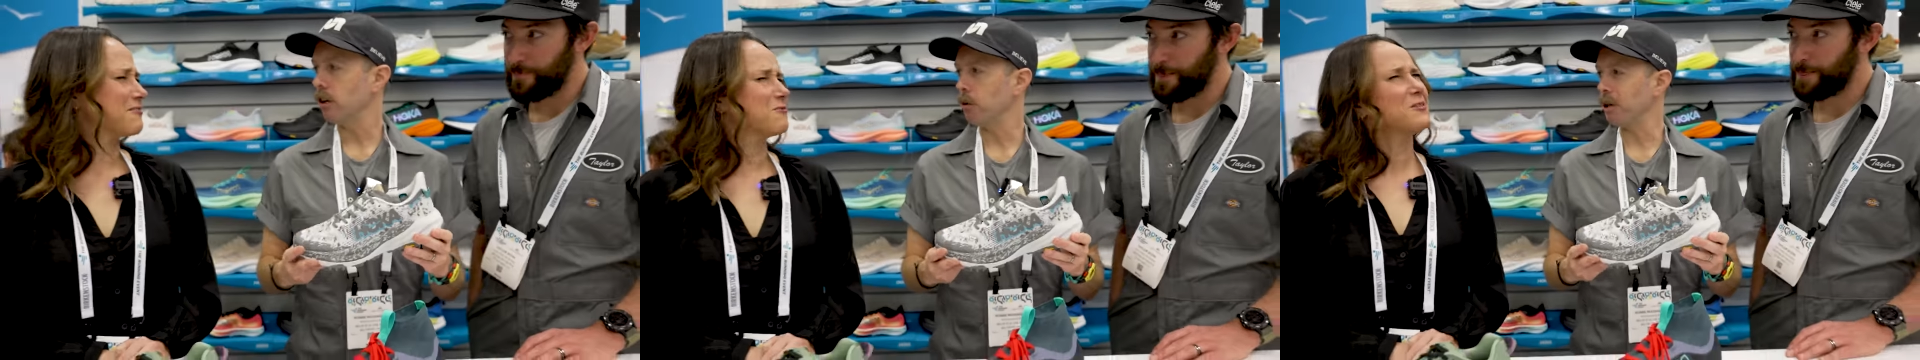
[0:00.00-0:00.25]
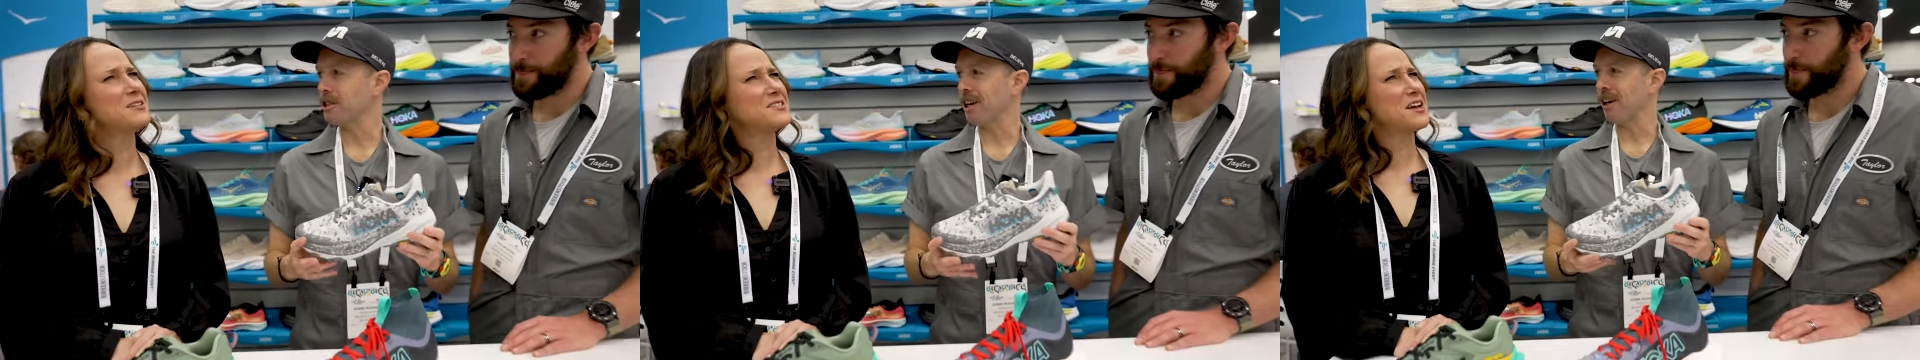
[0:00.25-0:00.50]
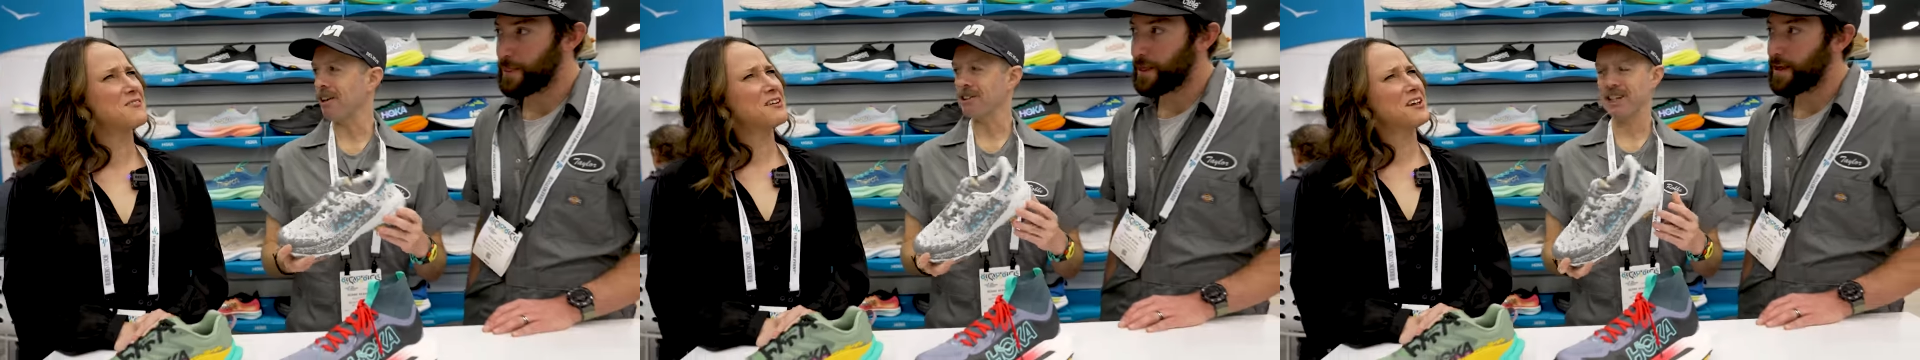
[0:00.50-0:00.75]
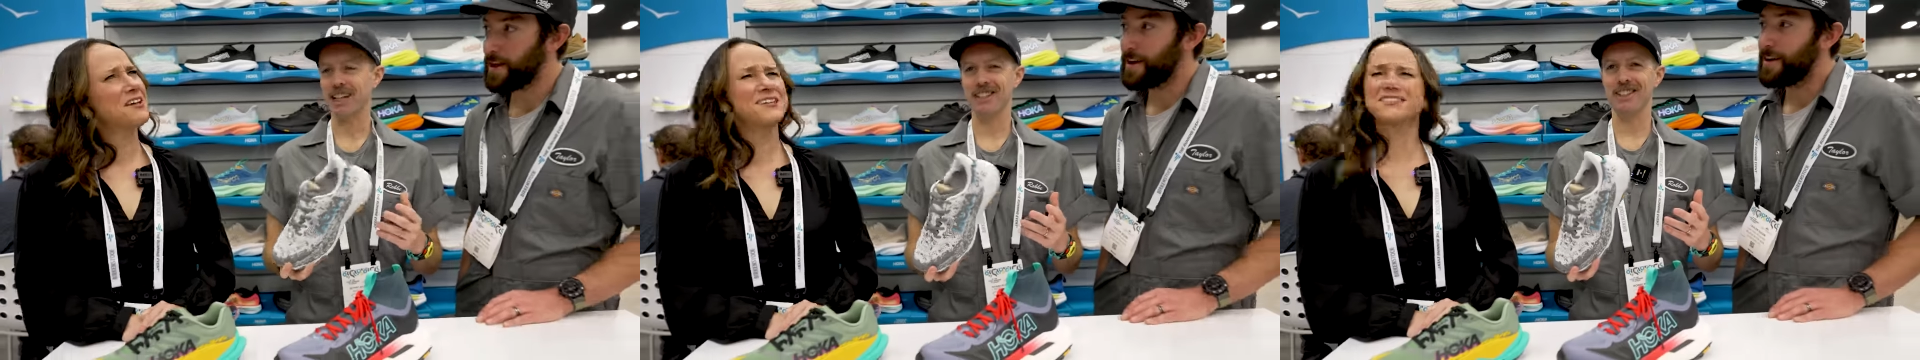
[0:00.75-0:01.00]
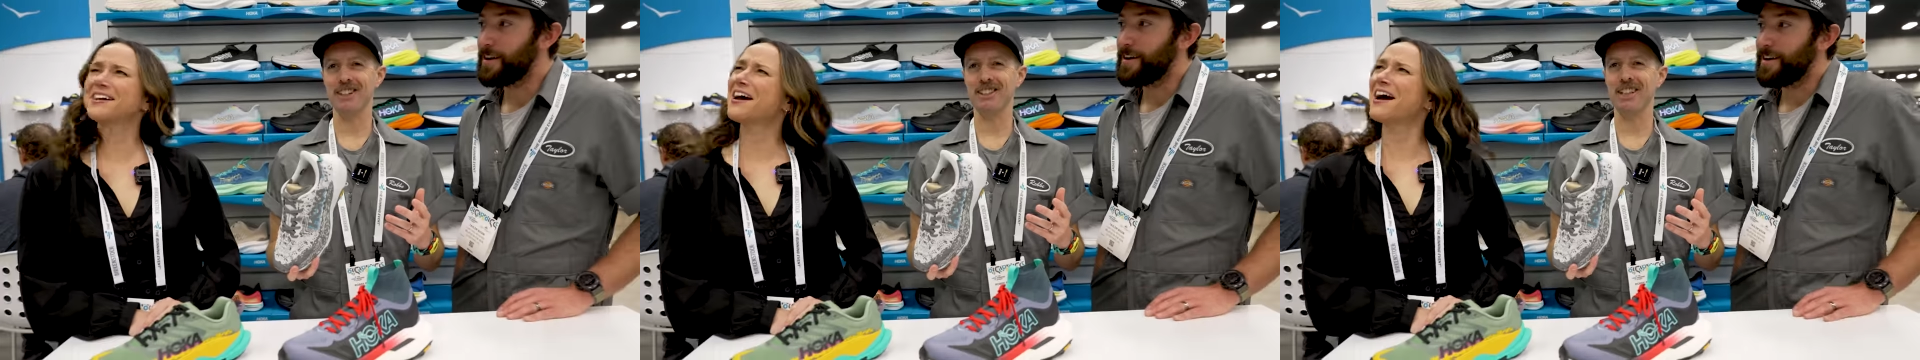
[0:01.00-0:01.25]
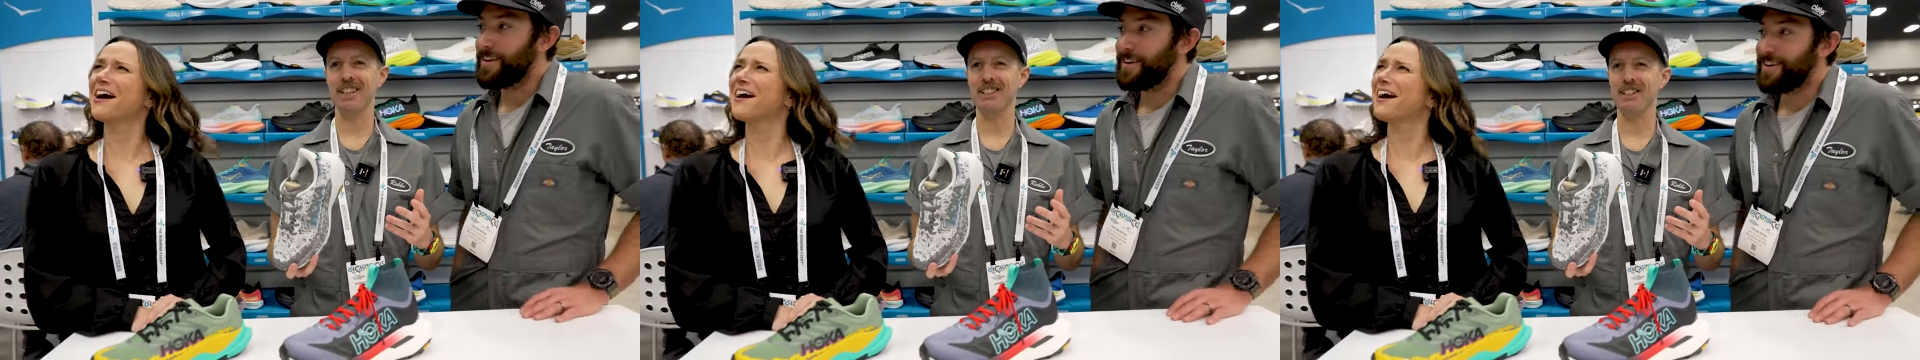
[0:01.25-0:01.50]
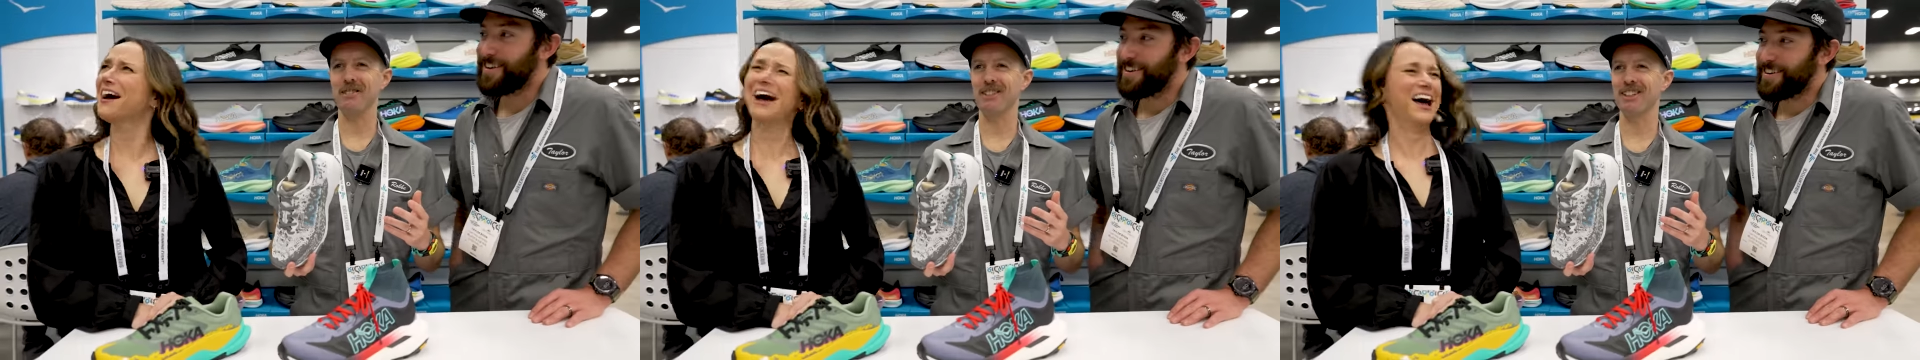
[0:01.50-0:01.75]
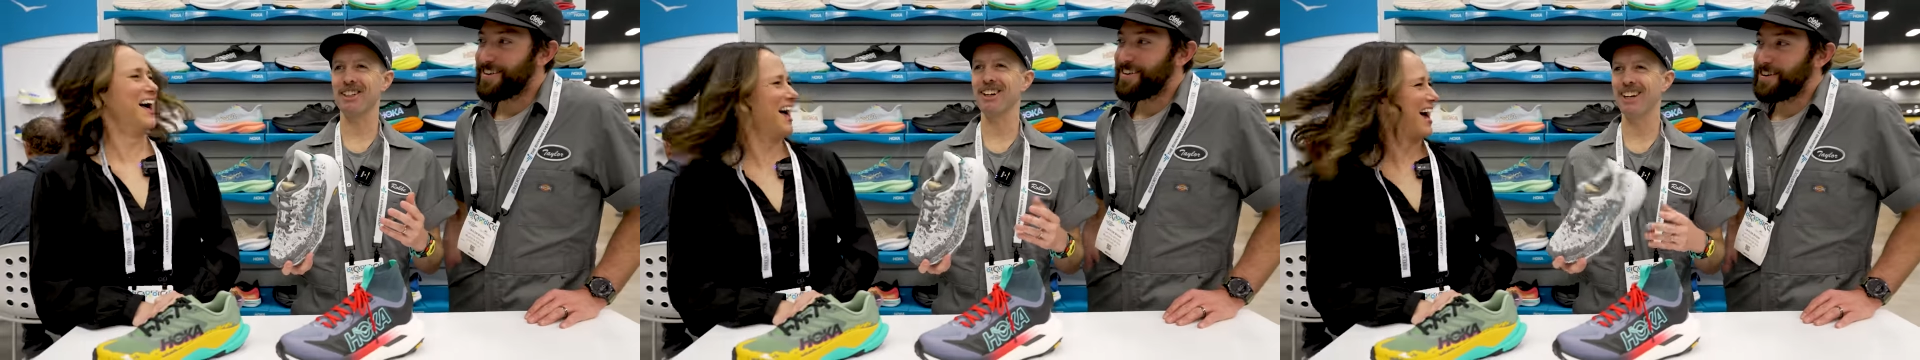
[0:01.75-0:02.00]
Speaker 1: Or 170. I was like, I was yeah. like, that seems
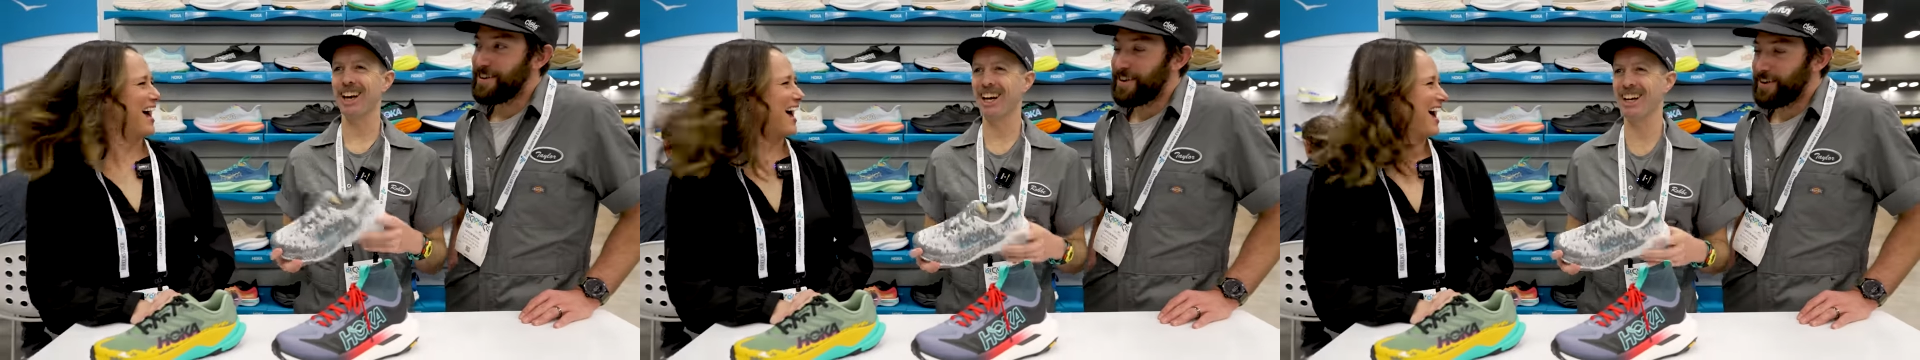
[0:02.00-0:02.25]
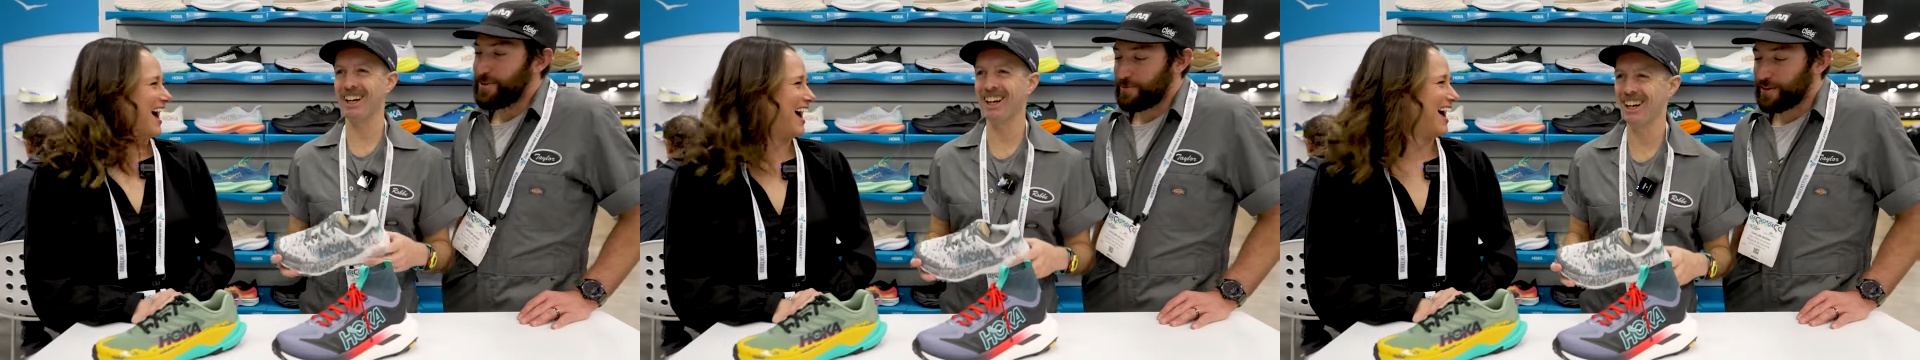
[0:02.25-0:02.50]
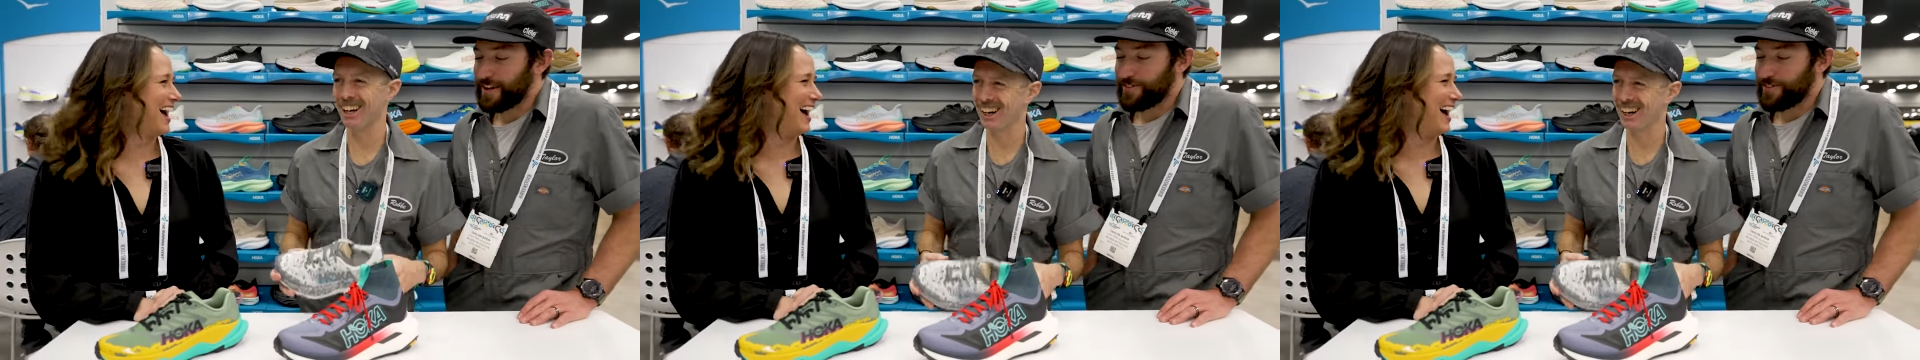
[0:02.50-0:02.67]
little,